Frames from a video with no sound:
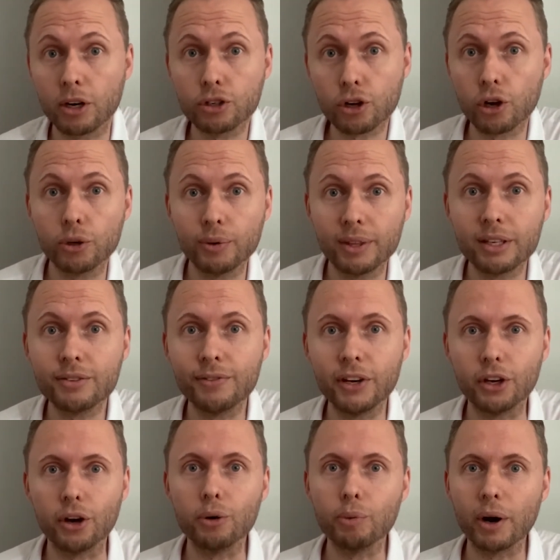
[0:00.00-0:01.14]
to show you in this
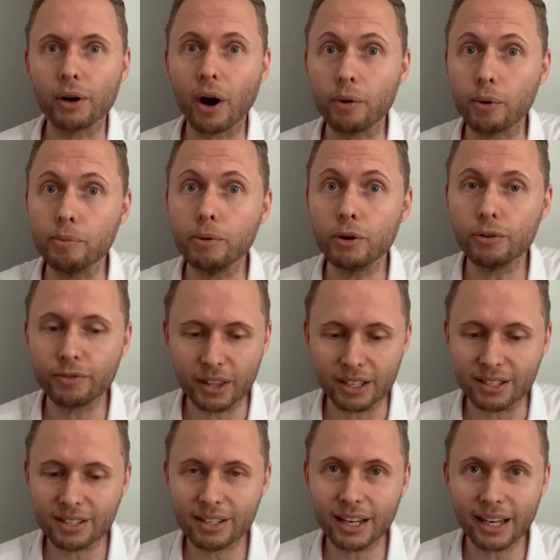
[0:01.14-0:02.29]
video where I remove the
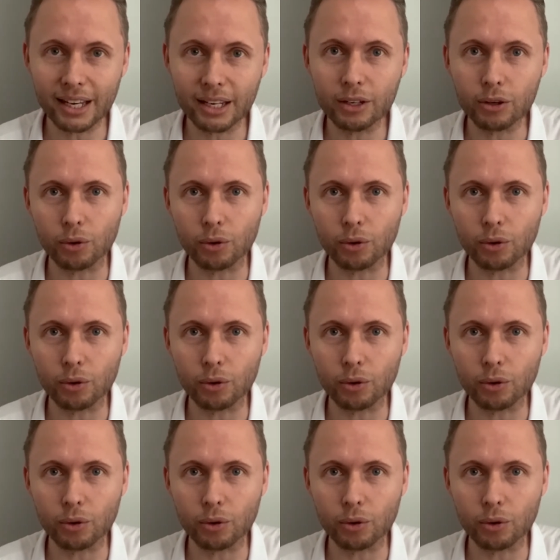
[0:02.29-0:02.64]
seed